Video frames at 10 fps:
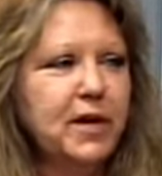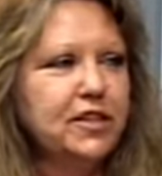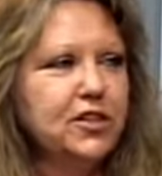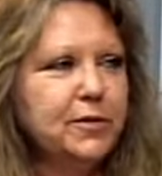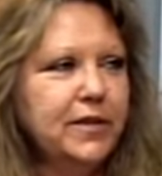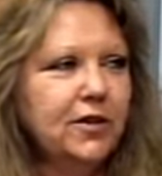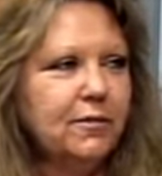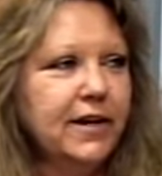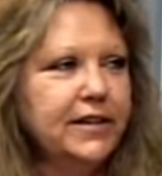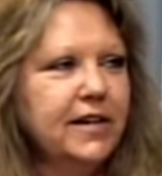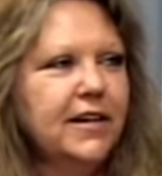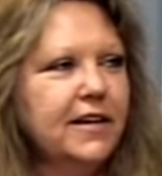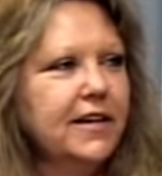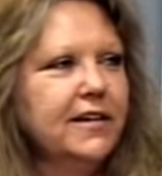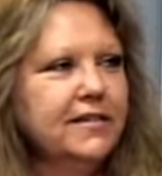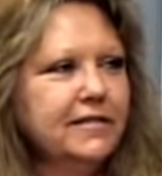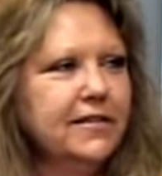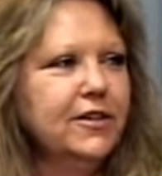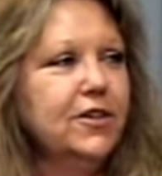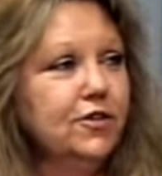message them and they're right there. I can,
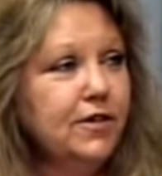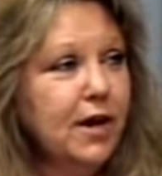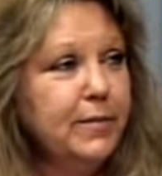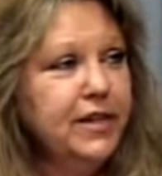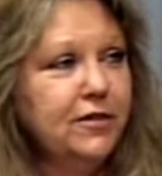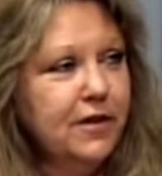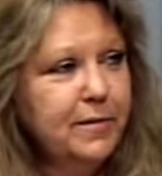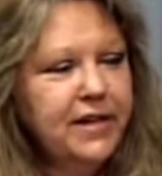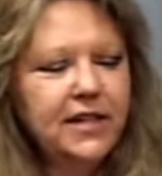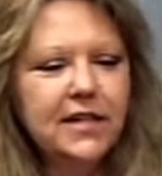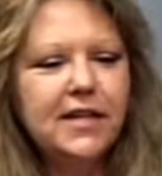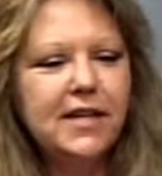you coming, you coming.